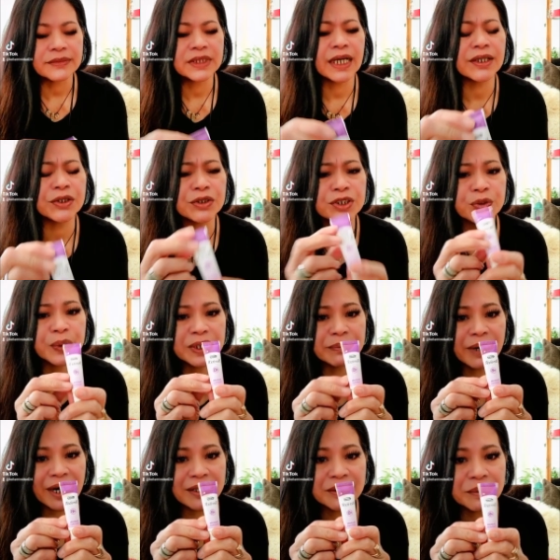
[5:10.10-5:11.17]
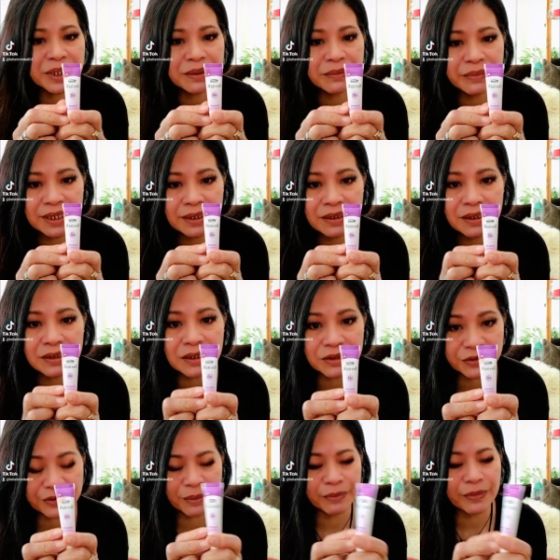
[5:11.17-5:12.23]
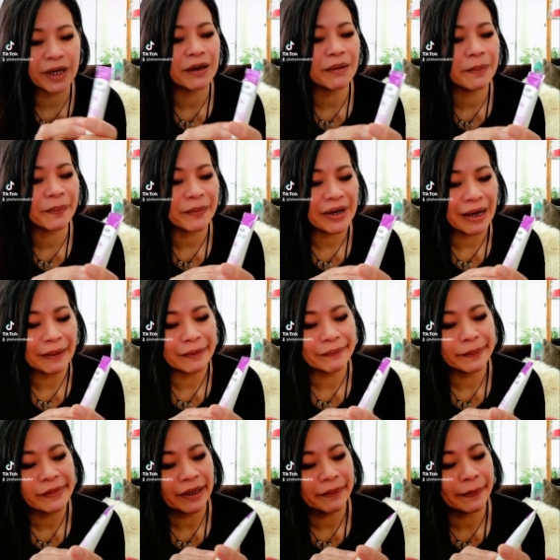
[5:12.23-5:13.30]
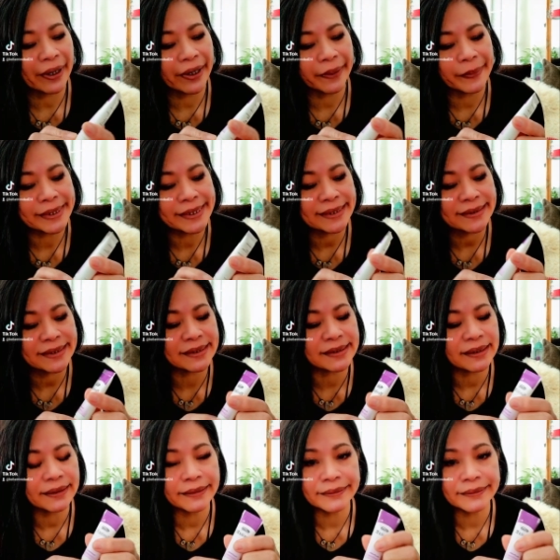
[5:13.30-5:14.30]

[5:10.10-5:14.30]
I use with vitamin B. This is from Pharmacist.